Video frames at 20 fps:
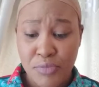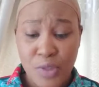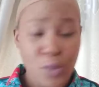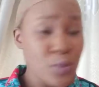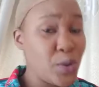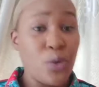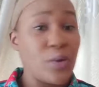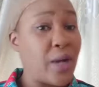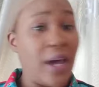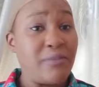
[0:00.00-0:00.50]

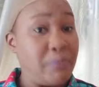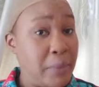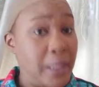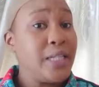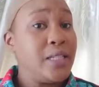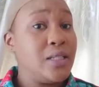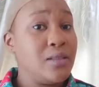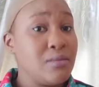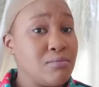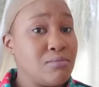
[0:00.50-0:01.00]
We don't have
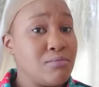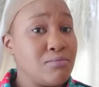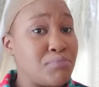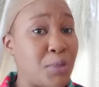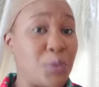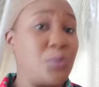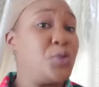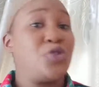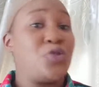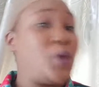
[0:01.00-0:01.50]
money,
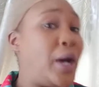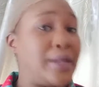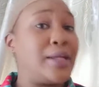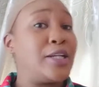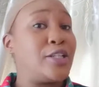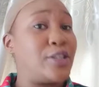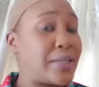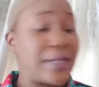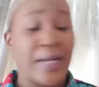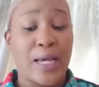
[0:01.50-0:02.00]
but we're trying to
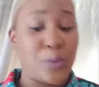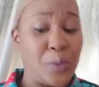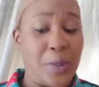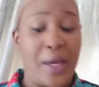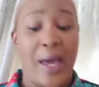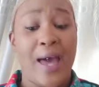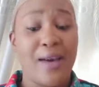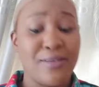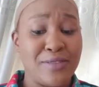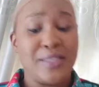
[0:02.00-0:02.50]
look like we
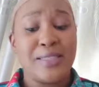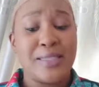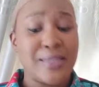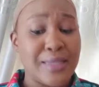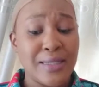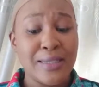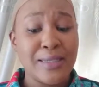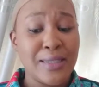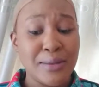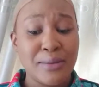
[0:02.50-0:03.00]
have
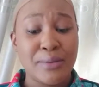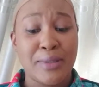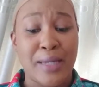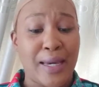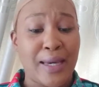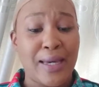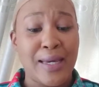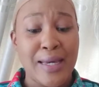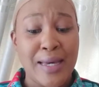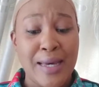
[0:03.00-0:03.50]
it.
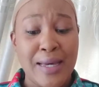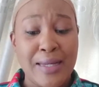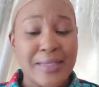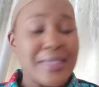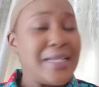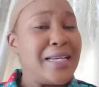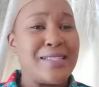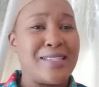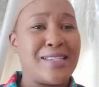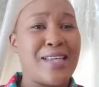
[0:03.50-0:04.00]
Okay?
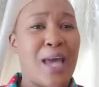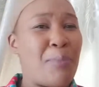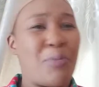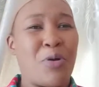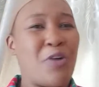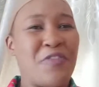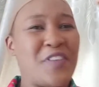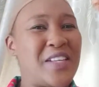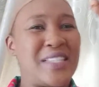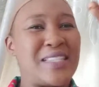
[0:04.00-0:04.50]
See, I
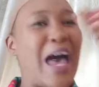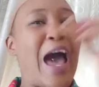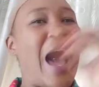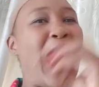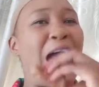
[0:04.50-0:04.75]
prophesy.